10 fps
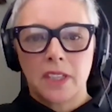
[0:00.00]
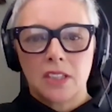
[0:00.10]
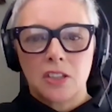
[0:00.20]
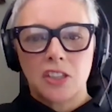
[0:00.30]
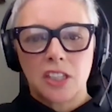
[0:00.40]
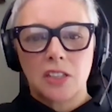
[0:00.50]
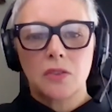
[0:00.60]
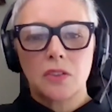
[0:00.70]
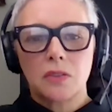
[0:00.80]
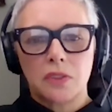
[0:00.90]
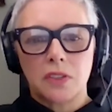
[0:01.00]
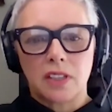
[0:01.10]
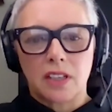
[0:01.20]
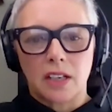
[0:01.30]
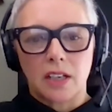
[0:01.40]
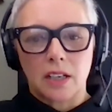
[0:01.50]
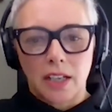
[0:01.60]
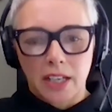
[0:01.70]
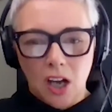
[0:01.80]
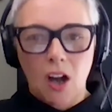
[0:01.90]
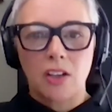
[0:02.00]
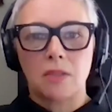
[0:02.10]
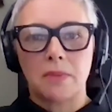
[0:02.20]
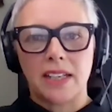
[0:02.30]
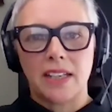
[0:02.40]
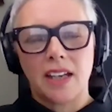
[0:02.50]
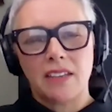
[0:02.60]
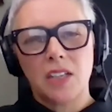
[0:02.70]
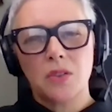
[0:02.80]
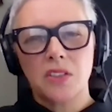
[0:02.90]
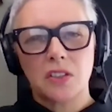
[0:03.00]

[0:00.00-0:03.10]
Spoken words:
Shields for the economy, and then also